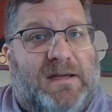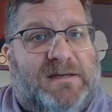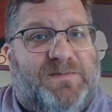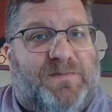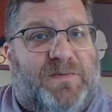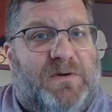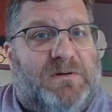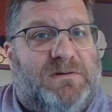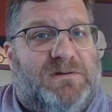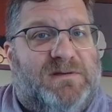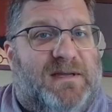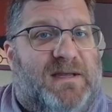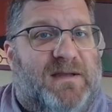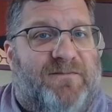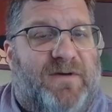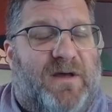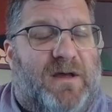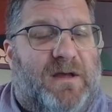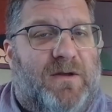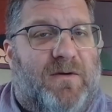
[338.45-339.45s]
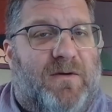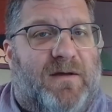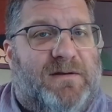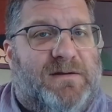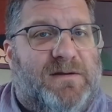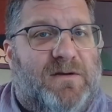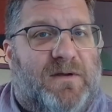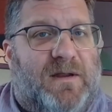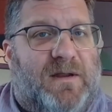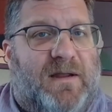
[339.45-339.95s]
expert to get value
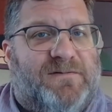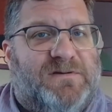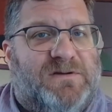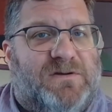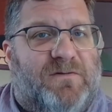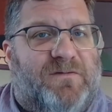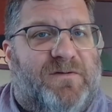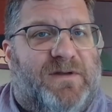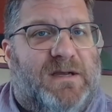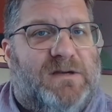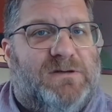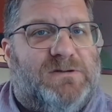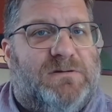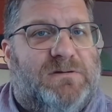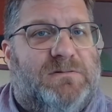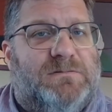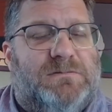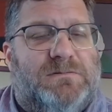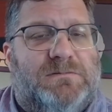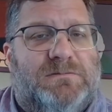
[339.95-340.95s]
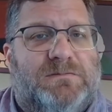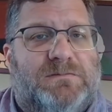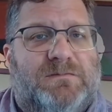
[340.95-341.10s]
out of TOGAF certification?